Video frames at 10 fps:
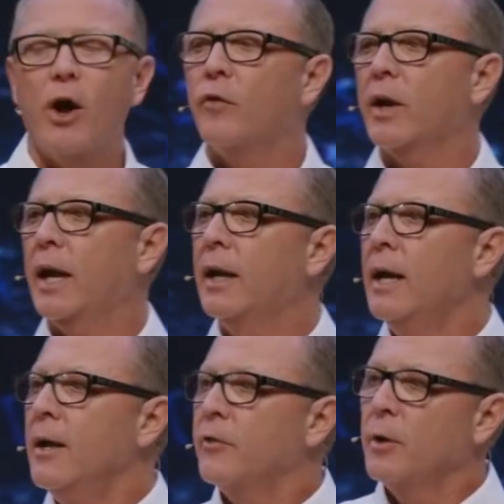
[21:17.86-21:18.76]
and over again,
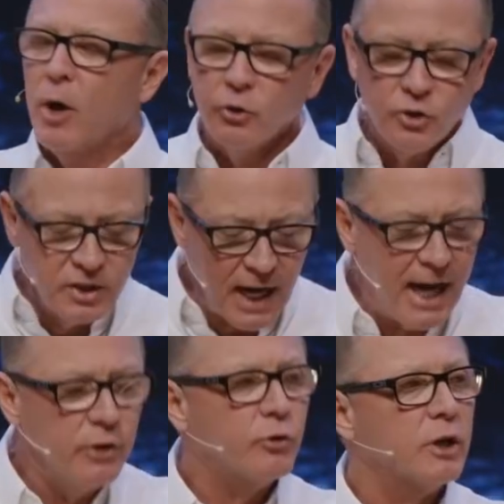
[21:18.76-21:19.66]
the most
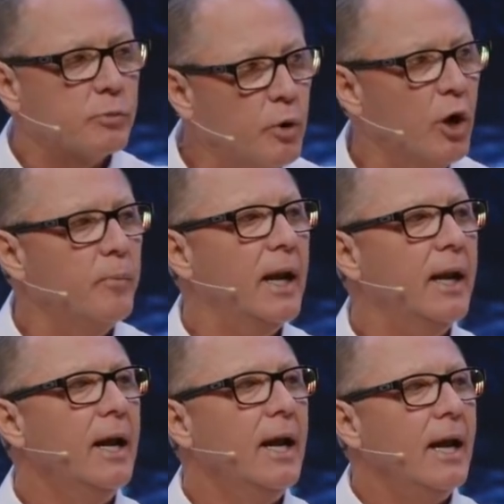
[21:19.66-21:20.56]
dangerous
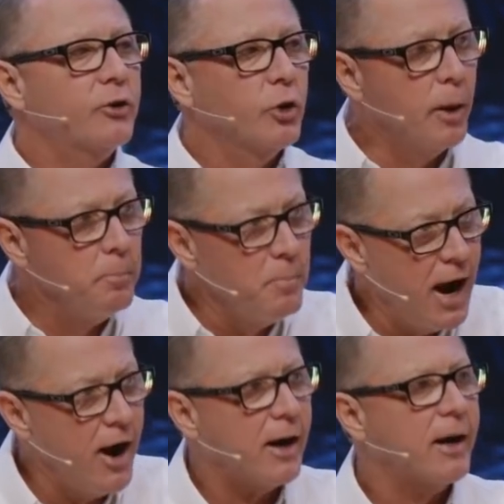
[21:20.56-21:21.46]
movement to
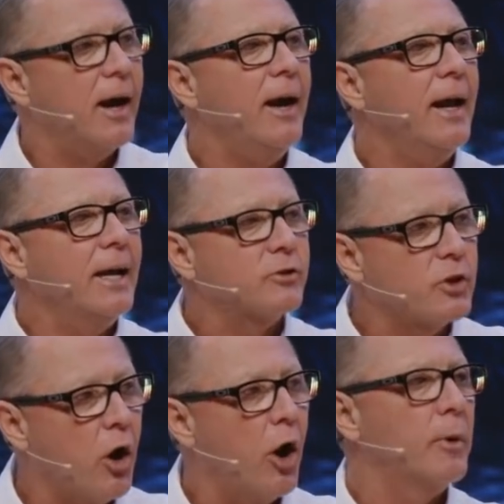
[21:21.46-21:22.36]
America is
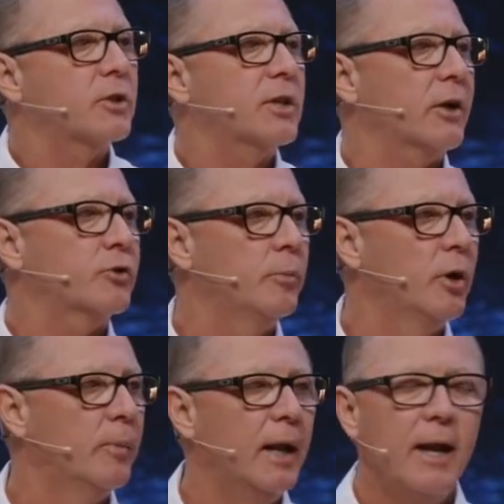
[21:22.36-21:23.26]
the homosexual
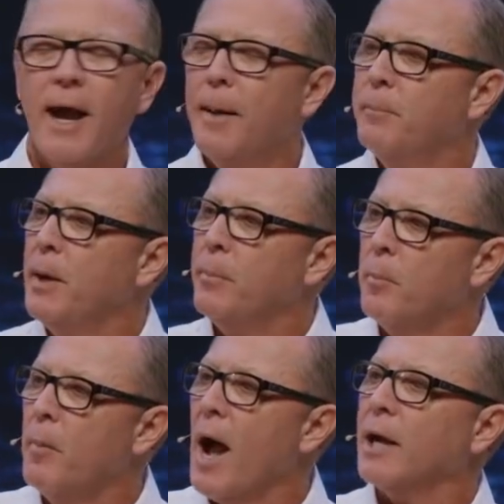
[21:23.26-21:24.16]
movement. And
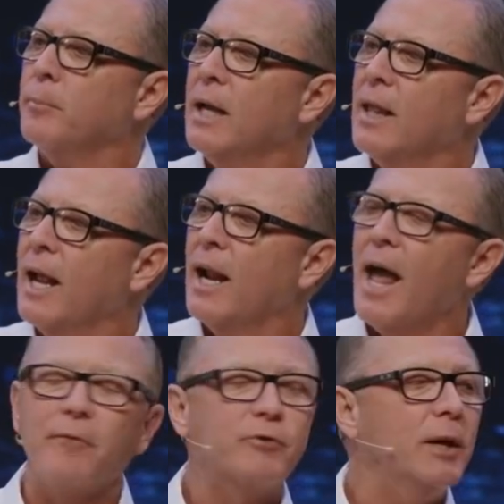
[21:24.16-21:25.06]
people mocked me, they
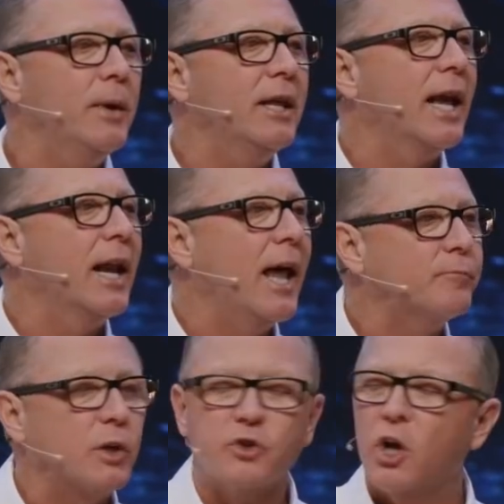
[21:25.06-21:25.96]
laughed at me, they
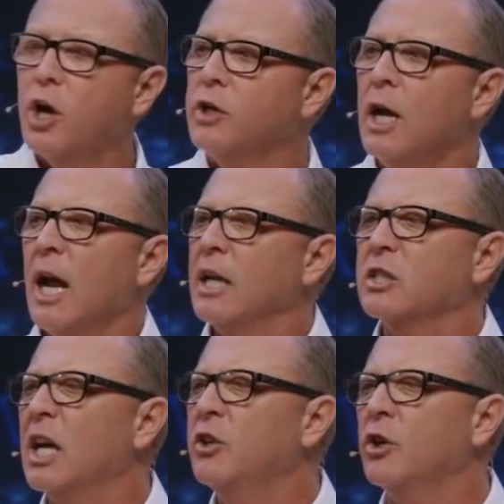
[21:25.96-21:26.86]
left the church
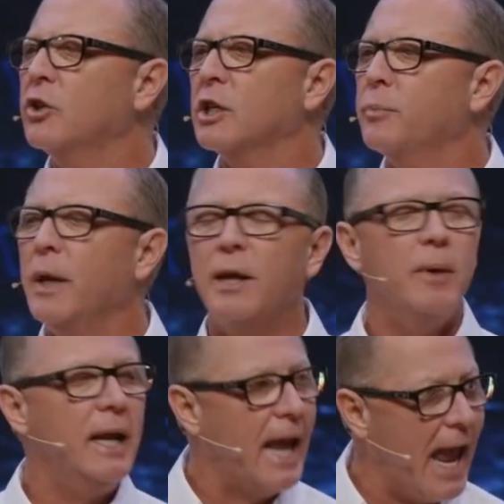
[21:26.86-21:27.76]
and said, you're just being
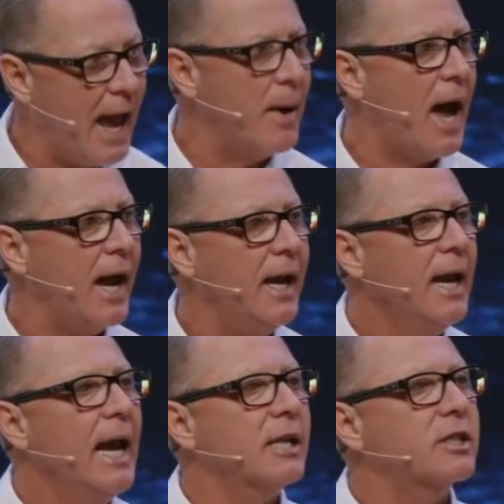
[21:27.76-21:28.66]
mean. Am I?
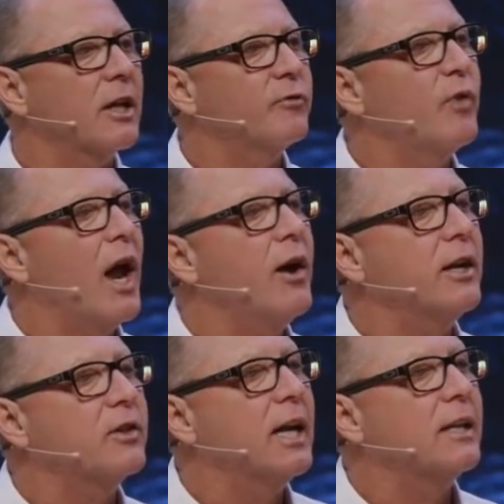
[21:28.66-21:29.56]
It's the
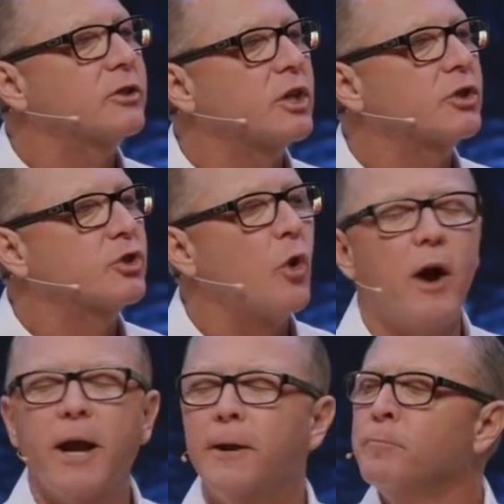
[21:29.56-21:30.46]
very thing that's
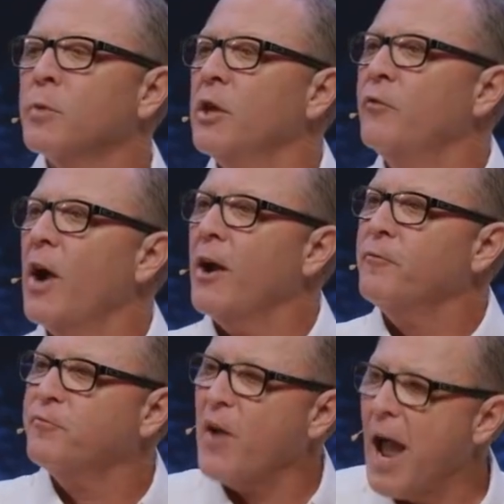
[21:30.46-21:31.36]
destroying the very
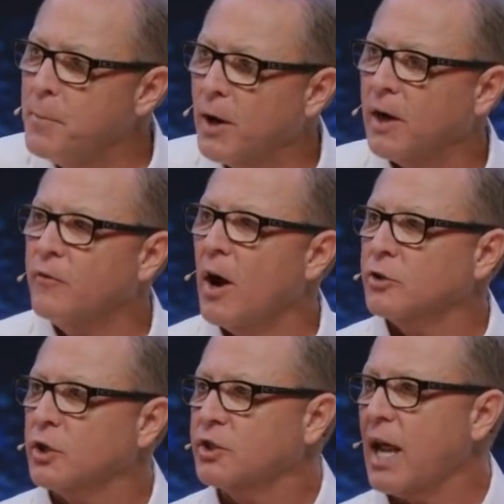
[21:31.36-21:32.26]
fabric of
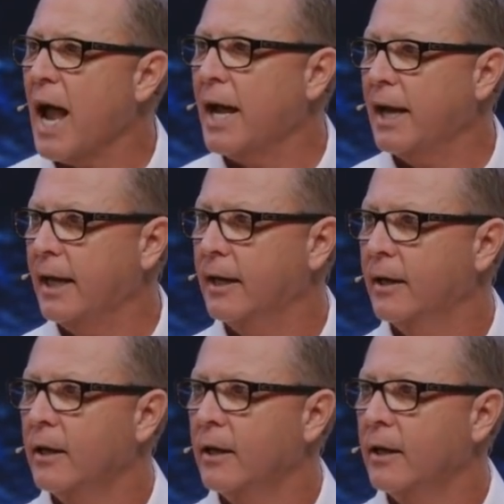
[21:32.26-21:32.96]
our society.